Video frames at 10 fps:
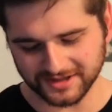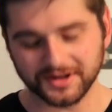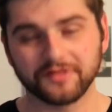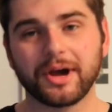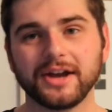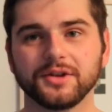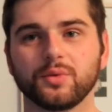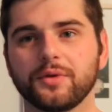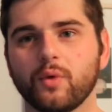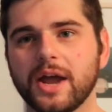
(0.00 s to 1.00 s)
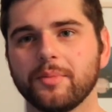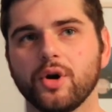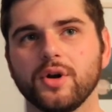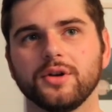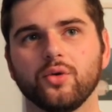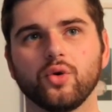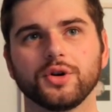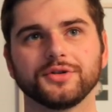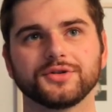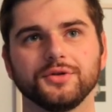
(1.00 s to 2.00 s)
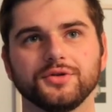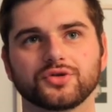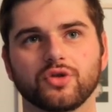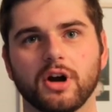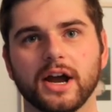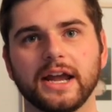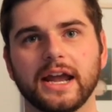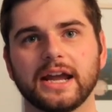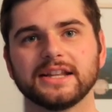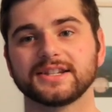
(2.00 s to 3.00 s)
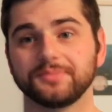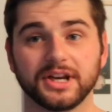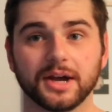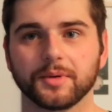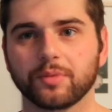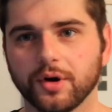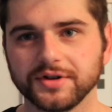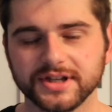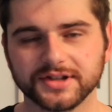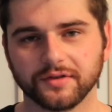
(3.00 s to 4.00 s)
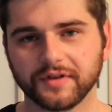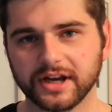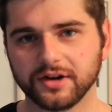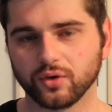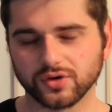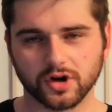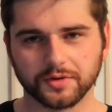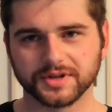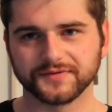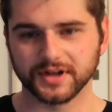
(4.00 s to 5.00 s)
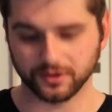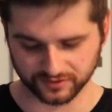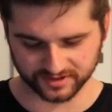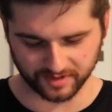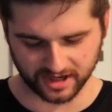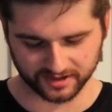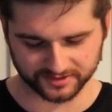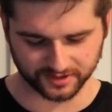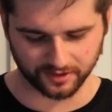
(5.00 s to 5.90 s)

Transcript: So they've partnered with Waymo in order to try and speed up the process of getting autonomous vehicles to market.